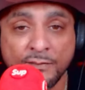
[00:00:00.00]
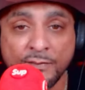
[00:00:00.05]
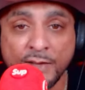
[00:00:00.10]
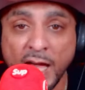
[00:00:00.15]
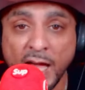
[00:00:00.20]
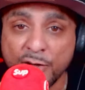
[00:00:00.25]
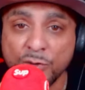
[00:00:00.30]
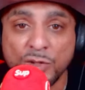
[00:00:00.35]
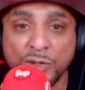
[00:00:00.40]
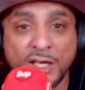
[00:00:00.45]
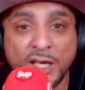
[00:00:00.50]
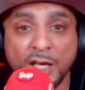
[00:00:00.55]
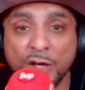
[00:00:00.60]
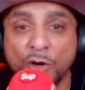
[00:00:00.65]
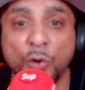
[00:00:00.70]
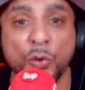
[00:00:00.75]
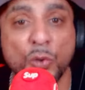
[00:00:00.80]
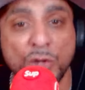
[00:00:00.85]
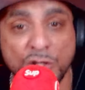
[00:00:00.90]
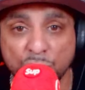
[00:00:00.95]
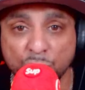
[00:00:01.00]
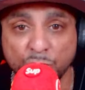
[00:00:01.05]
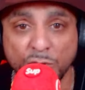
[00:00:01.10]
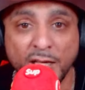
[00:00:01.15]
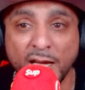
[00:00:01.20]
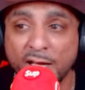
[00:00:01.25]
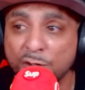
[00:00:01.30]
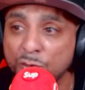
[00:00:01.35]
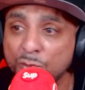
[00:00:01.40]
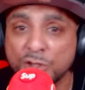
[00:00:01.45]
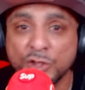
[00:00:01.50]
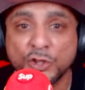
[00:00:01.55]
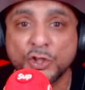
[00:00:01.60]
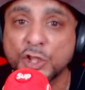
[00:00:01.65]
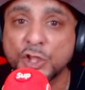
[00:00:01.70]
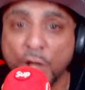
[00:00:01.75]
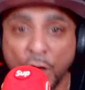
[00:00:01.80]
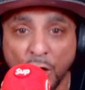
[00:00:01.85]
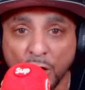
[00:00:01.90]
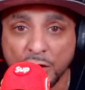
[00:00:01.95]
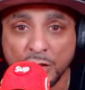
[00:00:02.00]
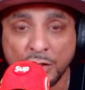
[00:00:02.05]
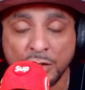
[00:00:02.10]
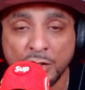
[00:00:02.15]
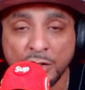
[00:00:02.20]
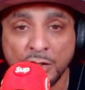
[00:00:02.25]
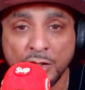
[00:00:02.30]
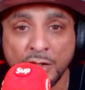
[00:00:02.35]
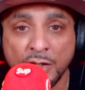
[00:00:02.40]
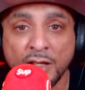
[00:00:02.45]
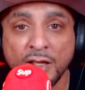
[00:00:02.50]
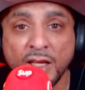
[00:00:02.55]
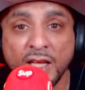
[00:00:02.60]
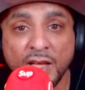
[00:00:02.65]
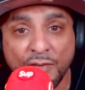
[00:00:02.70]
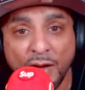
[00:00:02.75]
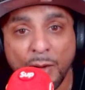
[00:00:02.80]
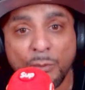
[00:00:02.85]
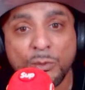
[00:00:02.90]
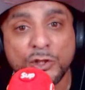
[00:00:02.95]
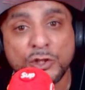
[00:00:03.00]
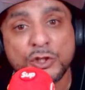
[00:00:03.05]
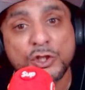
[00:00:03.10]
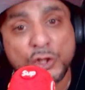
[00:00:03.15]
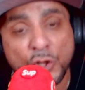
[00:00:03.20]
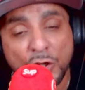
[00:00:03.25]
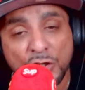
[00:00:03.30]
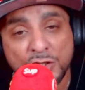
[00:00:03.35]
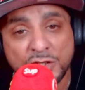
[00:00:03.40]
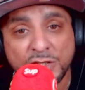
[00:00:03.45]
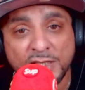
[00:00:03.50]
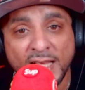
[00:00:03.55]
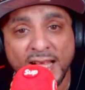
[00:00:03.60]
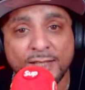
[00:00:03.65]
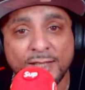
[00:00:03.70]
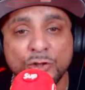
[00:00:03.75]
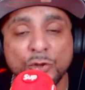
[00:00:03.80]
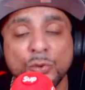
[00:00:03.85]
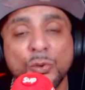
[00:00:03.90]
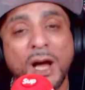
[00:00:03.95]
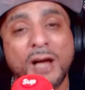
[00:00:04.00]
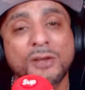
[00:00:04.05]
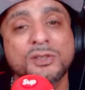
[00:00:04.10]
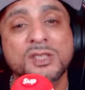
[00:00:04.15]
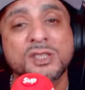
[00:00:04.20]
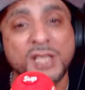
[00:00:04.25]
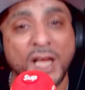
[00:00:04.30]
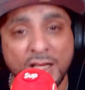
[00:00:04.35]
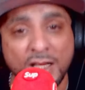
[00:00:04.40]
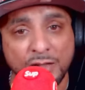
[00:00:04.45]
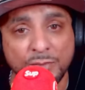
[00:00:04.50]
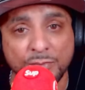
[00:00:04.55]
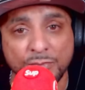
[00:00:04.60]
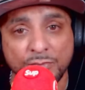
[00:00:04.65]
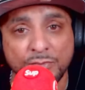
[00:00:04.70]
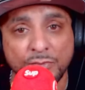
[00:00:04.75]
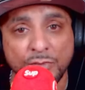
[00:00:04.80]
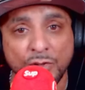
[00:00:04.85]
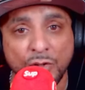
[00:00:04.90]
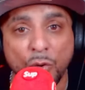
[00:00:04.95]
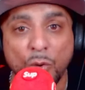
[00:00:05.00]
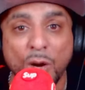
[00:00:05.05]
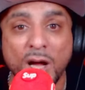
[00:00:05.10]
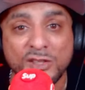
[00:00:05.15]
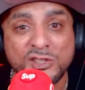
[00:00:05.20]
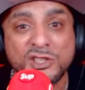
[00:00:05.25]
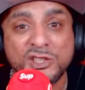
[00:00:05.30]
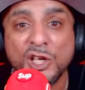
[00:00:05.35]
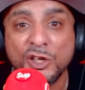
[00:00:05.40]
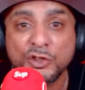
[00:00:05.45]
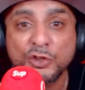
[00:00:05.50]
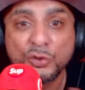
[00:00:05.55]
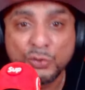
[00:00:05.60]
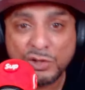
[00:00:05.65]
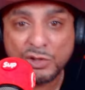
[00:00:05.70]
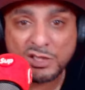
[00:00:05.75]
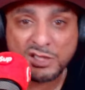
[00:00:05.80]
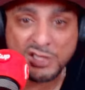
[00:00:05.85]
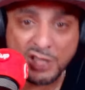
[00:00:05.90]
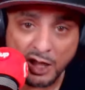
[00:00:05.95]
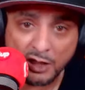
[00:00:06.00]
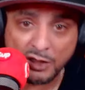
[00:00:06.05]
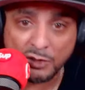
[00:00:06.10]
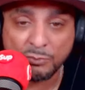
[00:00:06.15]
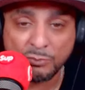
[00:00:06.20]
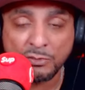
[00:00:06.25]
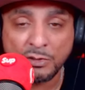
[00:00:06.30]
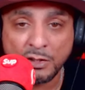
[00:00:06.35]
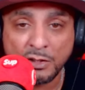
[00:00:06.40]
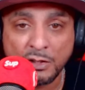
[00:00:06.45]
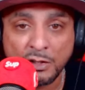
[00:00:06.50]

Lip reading: I don't care who it's with. I don't want to talk. If I want to talk to that dude, I'll tell him. Or I'll tell you to tell him.